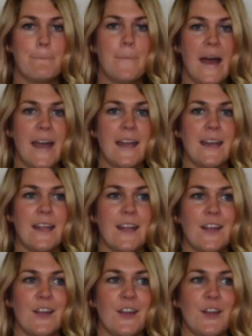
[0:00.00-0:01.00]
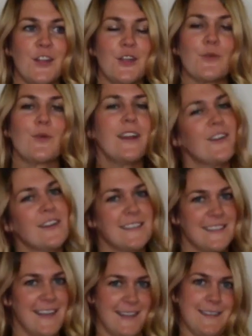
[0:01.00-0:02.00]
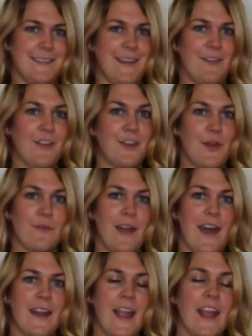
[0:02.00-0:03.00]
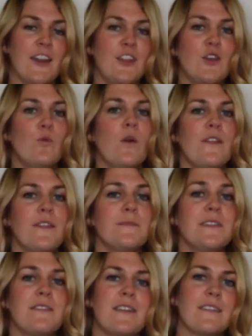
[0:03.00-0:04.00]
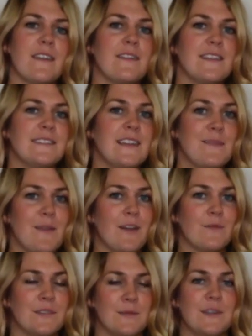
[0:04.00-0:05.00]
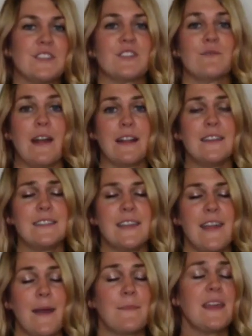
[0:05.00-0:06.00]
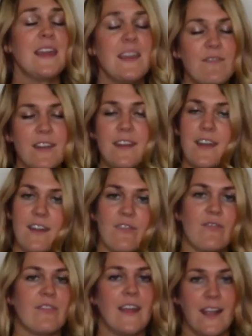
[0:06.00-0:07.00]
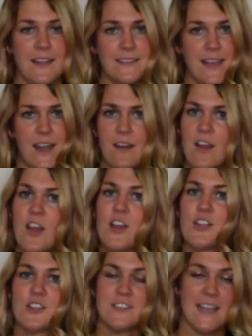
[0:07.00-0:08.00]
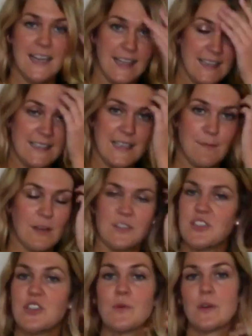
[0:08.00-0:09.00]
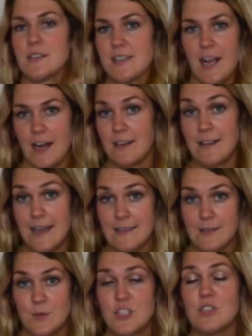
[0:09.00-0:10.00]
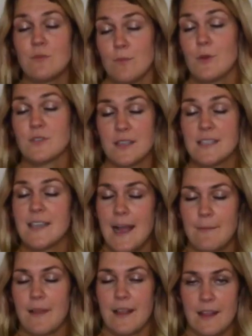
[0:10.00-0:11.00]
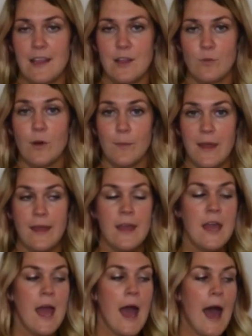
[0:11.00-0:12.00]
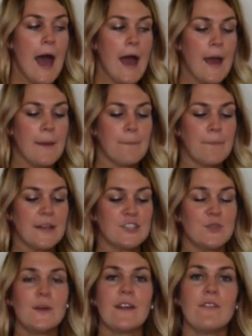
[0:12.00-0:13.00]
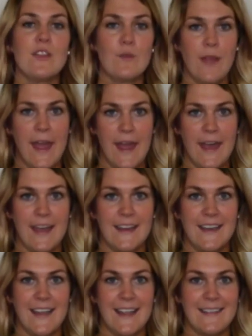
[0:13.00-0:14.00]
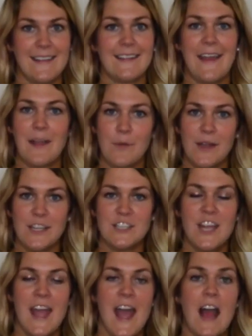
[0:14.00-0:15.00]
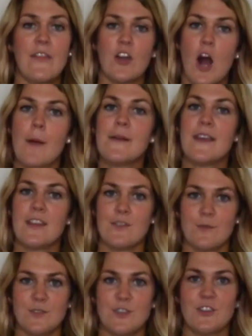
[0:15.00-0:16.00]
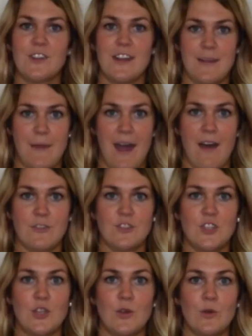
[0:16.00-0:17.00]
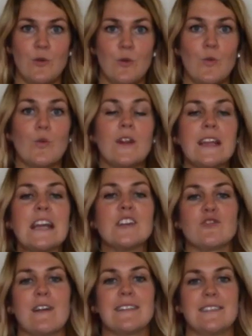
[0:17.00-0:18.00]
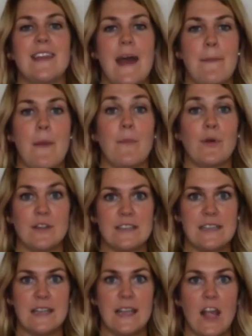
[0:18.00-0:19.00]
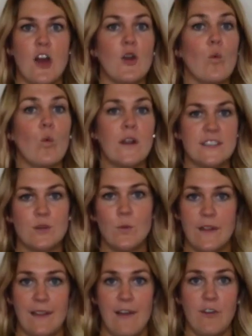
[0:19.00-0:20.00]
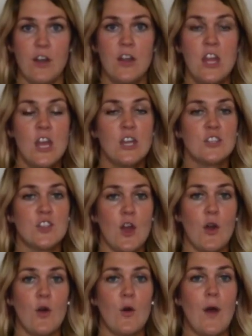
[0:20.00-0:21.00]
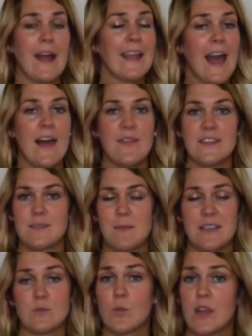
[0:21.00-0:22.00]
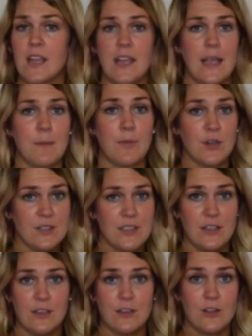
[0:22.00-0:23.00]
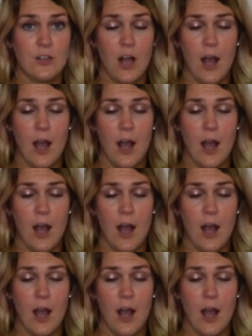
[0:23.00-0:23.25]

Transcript: but your reader doesn't necessarily know that, and you want them to think that this email was written directly to them, even if, like I said, you're sending this email to your entire list, which you most of the time likely you will be. But do whatever you can in the language and the copy that you use in your email to really address them personally on a one-to-one level. So again, this means bringing in personal